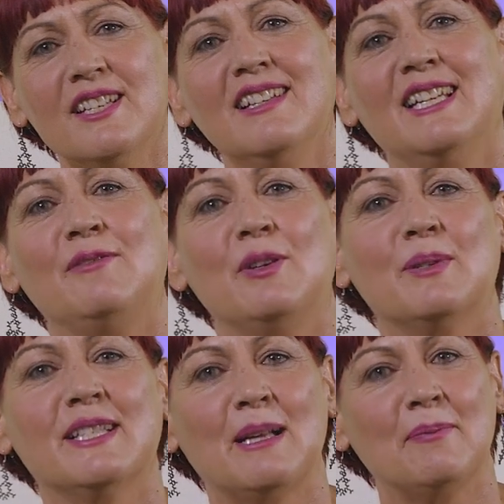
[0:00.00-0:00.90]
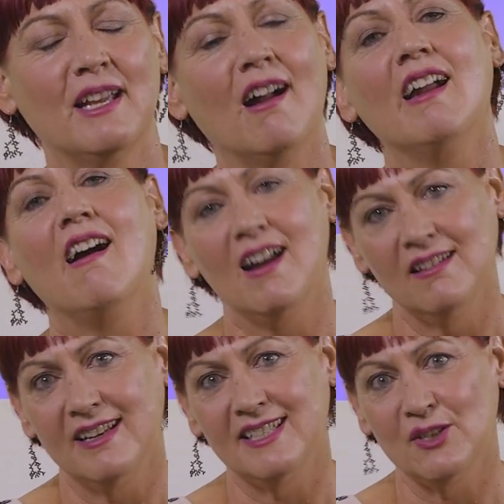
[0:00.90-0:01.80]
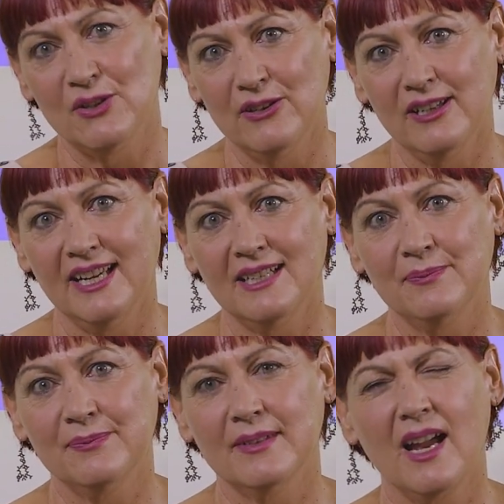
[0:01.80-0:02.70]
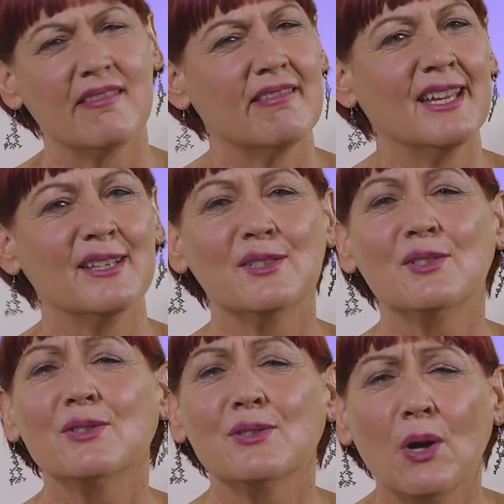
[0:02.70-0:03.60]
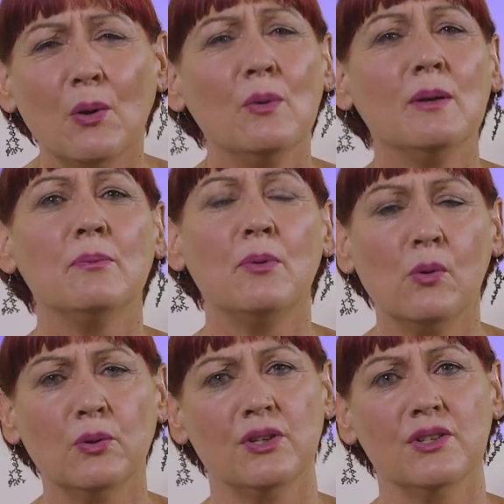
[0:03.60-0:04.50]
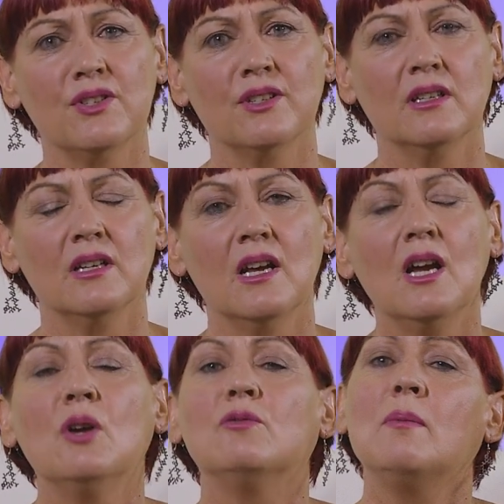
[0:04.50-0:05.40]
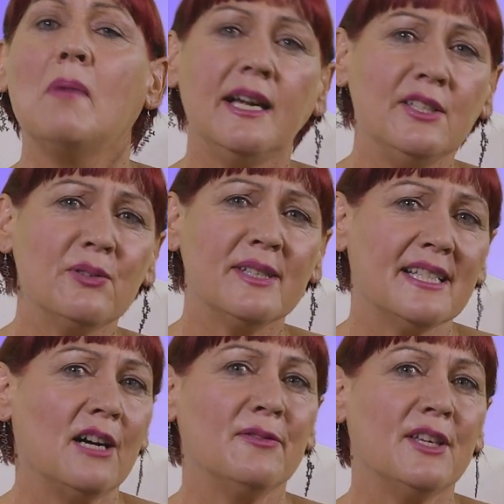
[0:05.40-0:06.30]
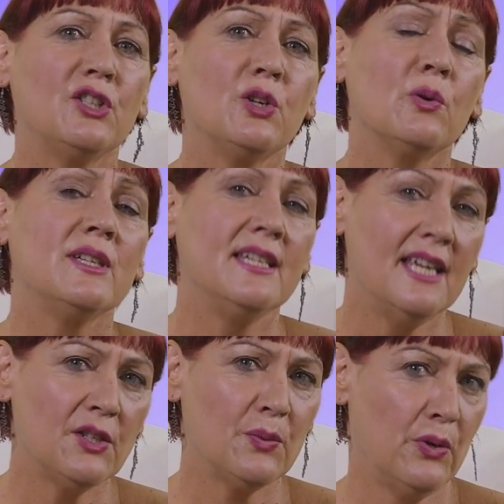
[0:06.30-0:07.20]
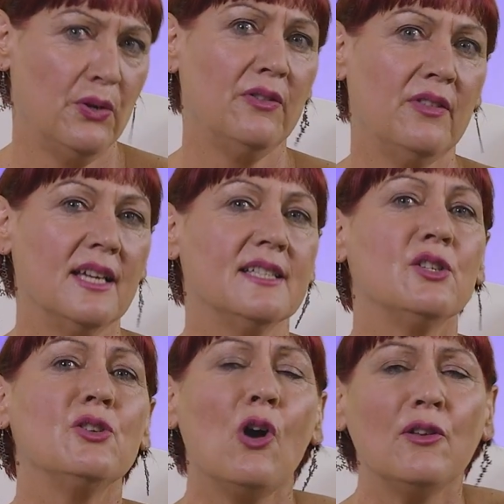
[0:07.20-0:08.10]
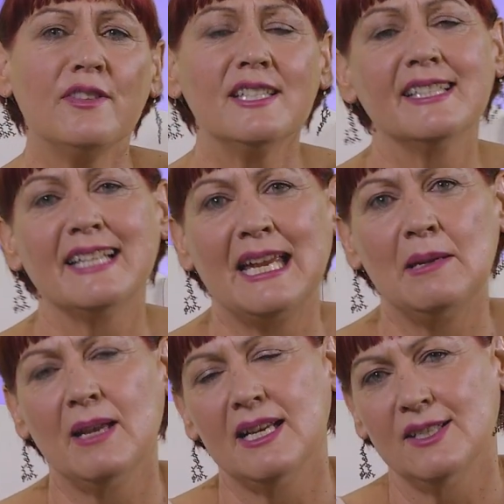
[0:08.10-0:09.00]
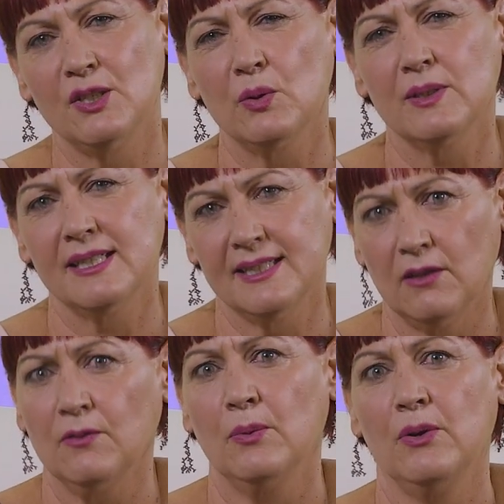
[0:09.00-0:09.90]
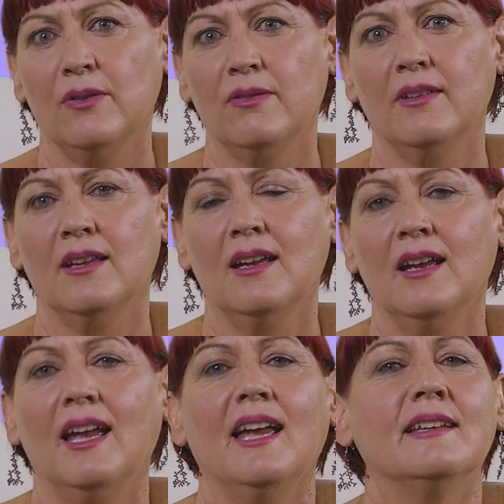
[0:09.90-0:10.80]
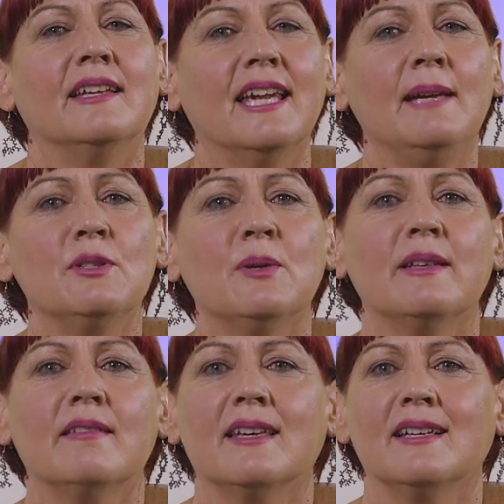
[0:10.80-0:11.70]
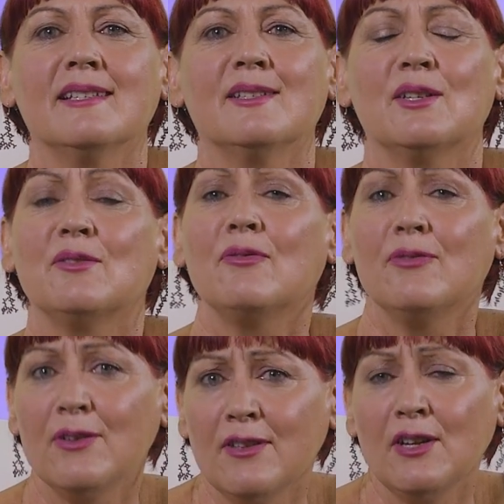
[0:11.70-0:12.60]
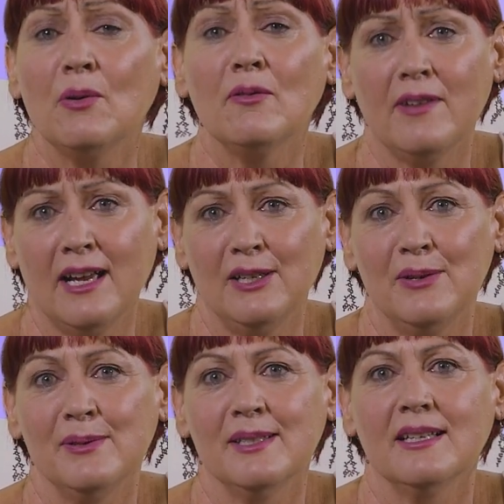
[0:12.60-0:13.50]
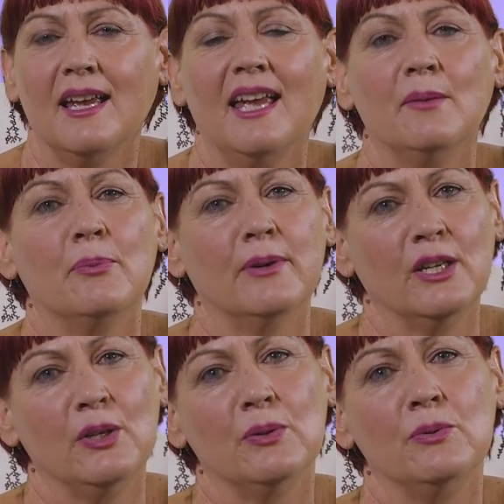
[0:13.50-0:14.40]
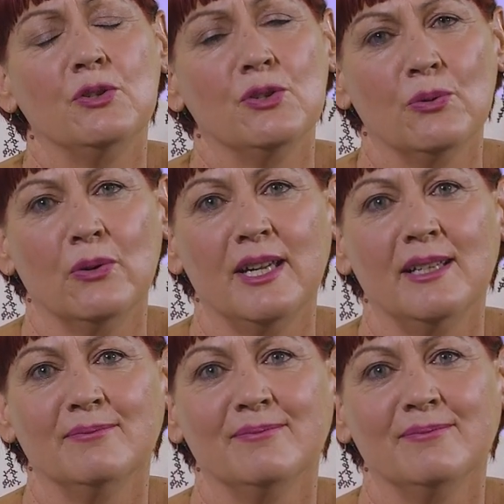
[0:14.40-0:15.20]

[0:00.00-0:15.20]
to leave you with something I highlighted earlier. I think it's so important. Remind yourself that your net worth is not the same as your self-worth. And keep doing things that further your values and bring you joy.